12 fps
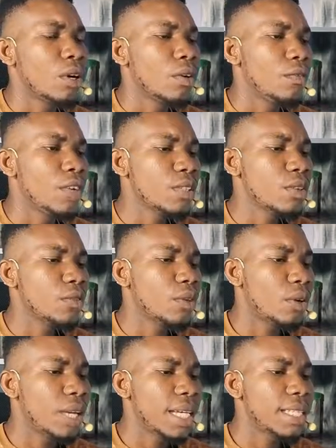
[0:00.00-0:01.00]
First of all,
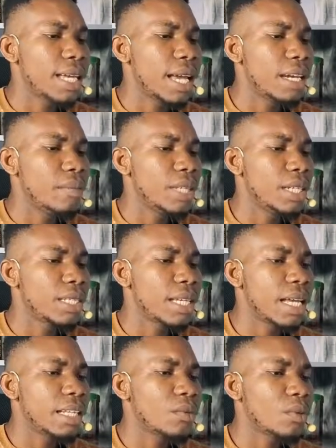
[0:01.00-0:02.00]
let's eliminate
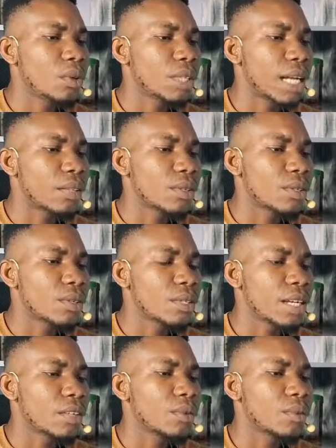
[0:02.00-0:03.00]
anyone that does not
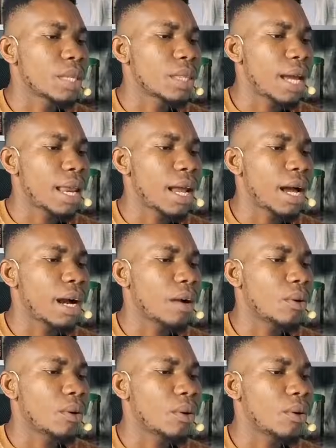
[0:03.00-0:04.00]
start with methyl
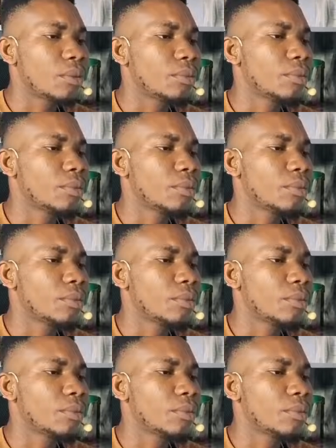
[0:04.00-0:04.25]
alcohol.